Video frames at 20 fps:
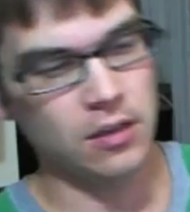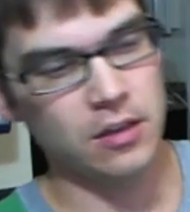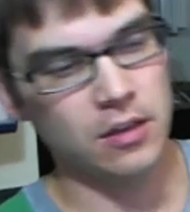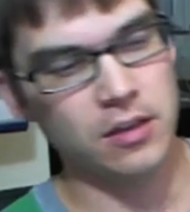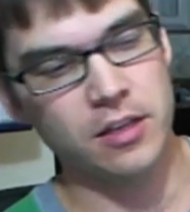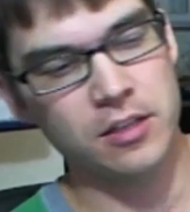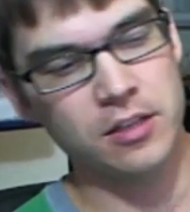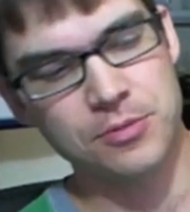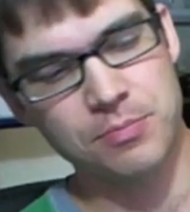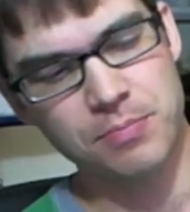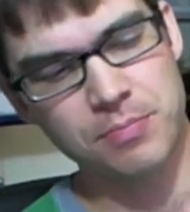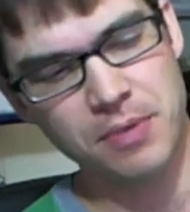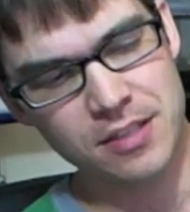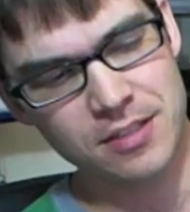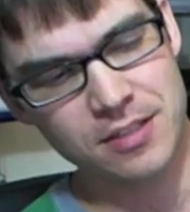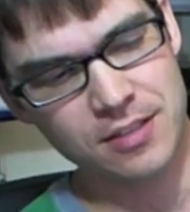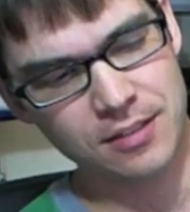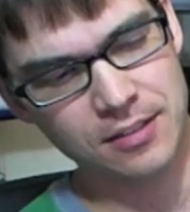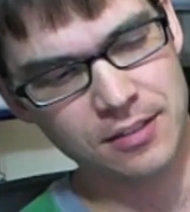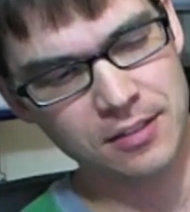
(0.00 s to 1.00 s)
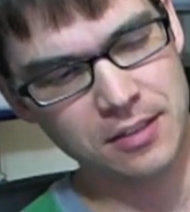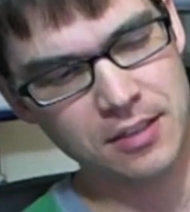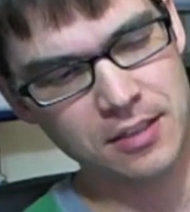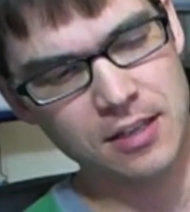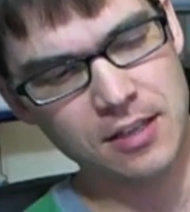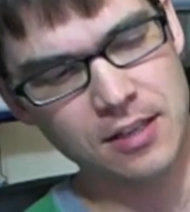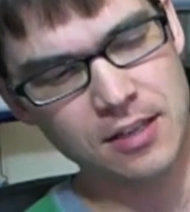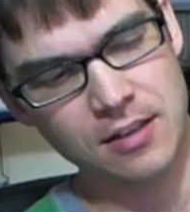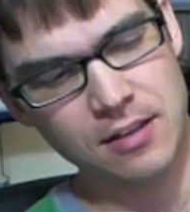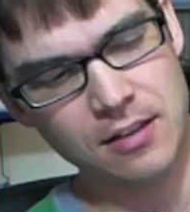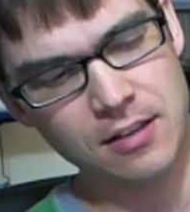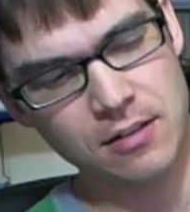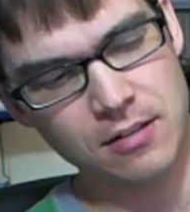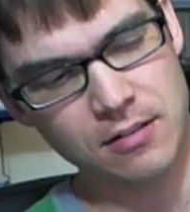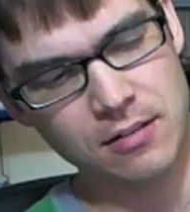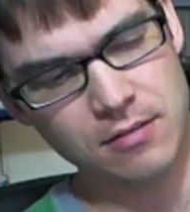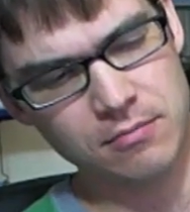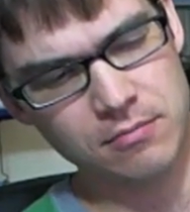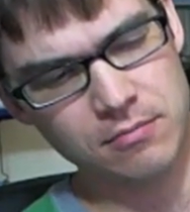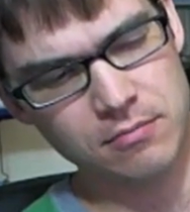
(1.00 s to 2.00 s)
It's basically
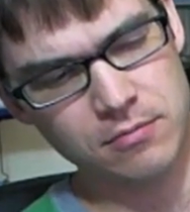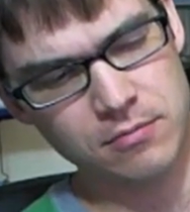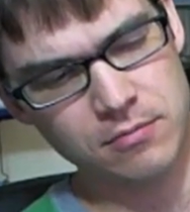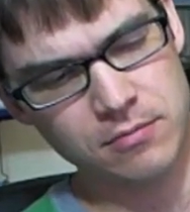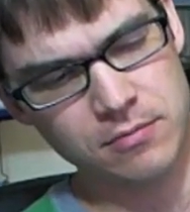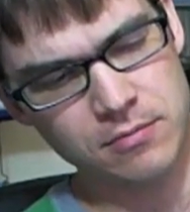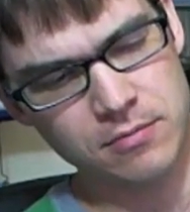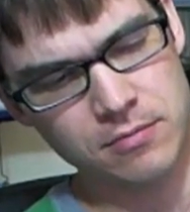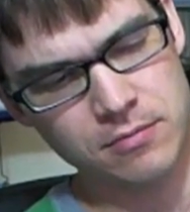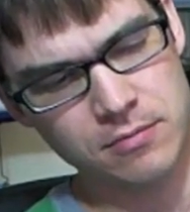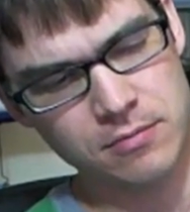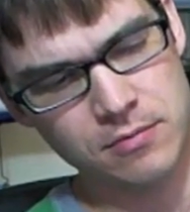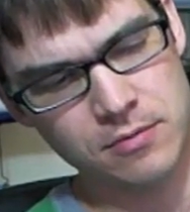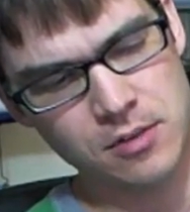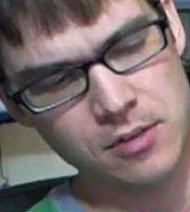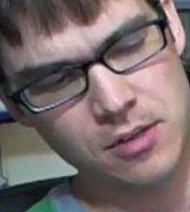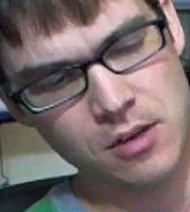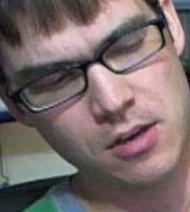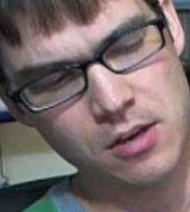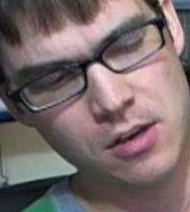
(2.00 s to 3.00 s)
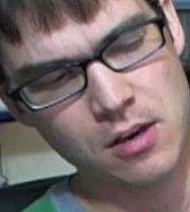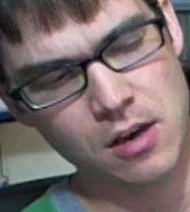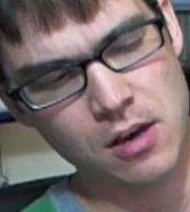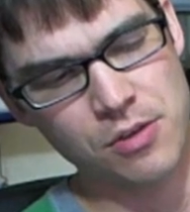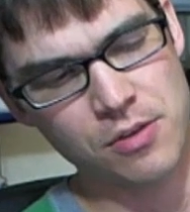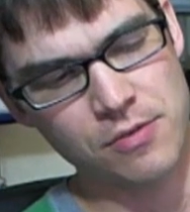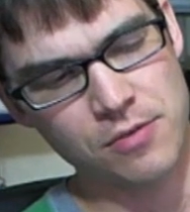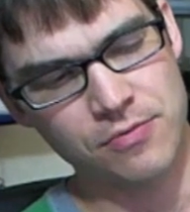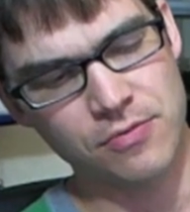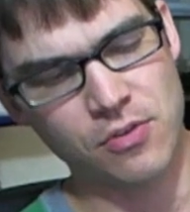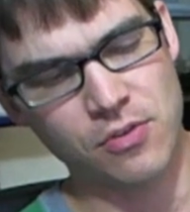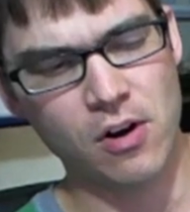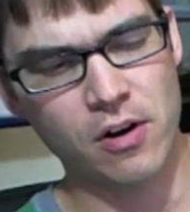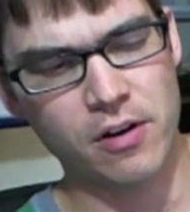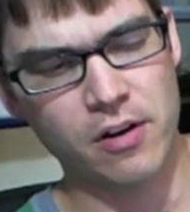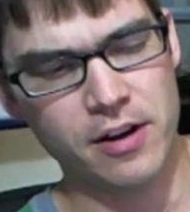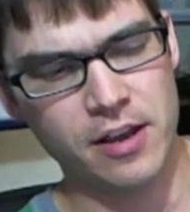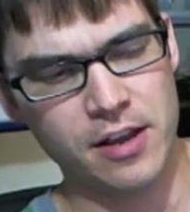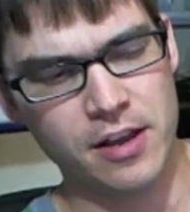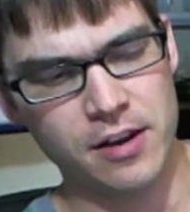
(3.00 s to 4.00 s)
at the
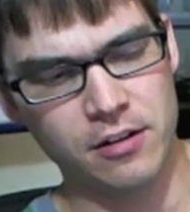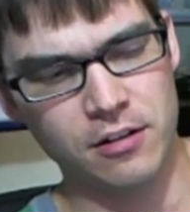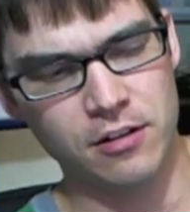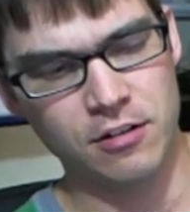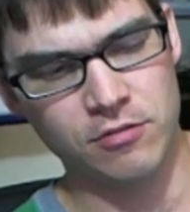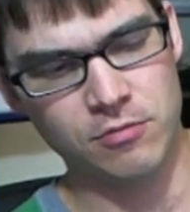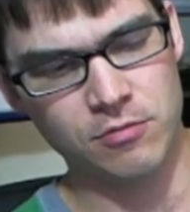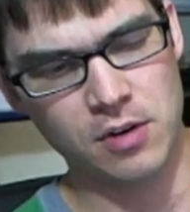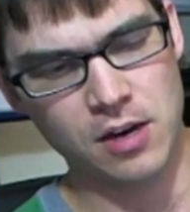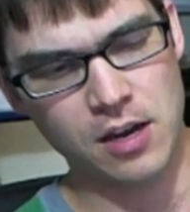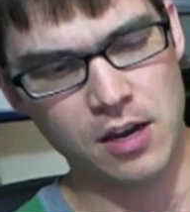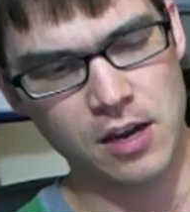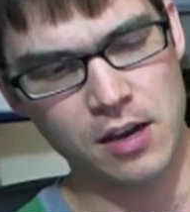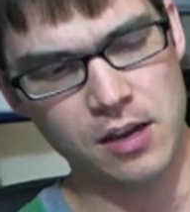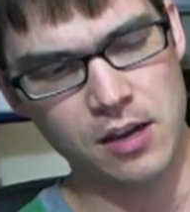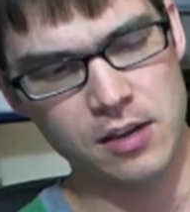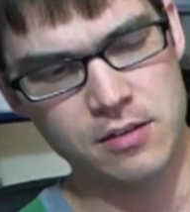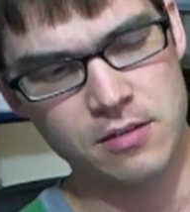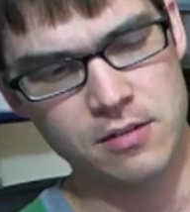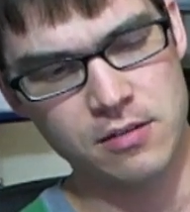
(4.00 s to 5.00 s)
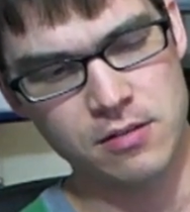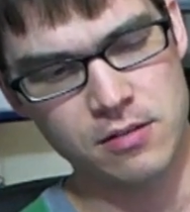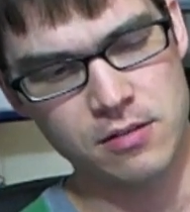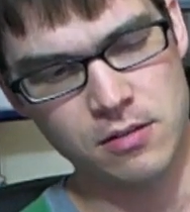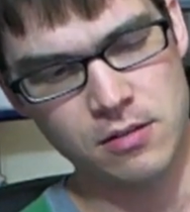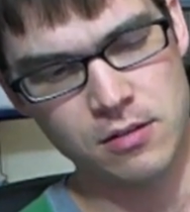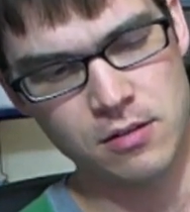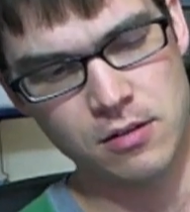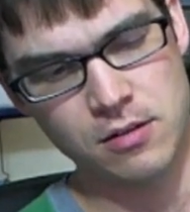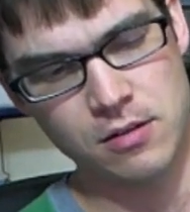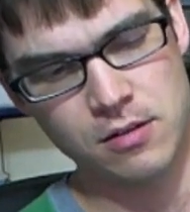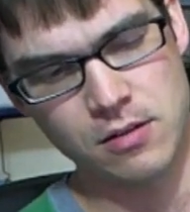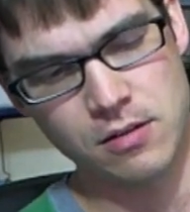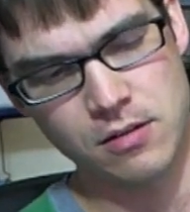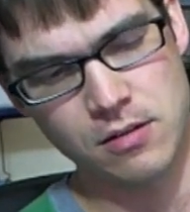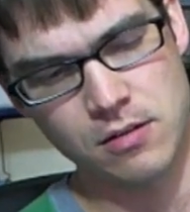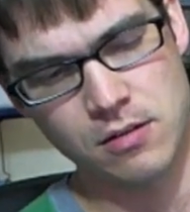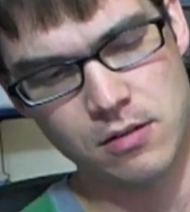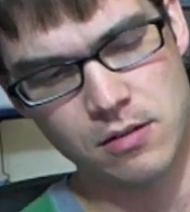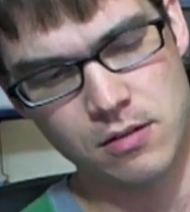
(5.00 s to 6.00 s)
far end of my
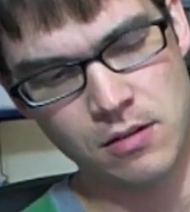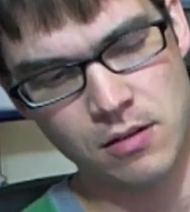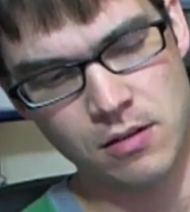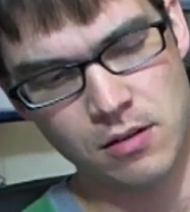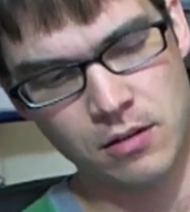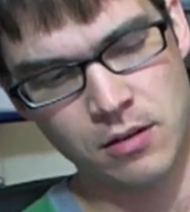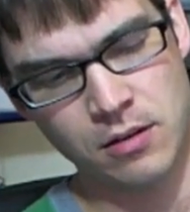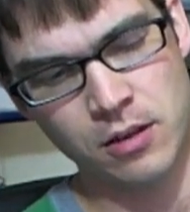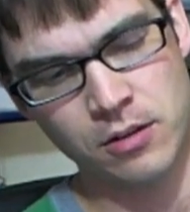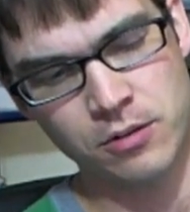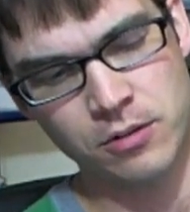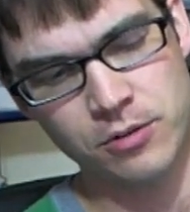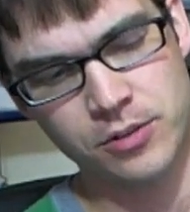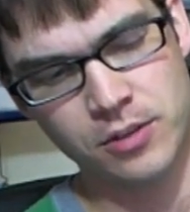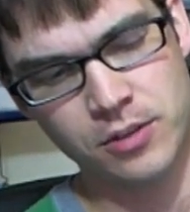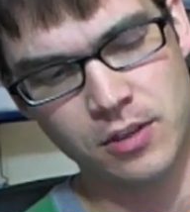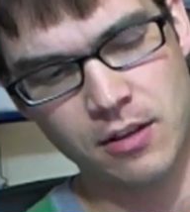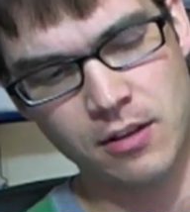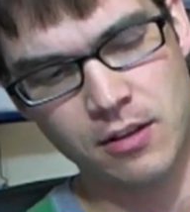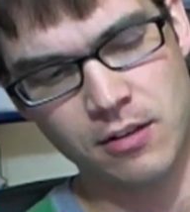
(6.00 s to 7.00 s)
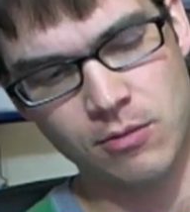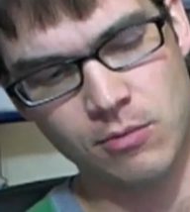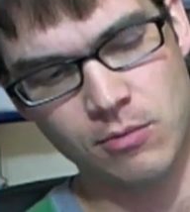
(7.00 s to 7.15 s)
color scale.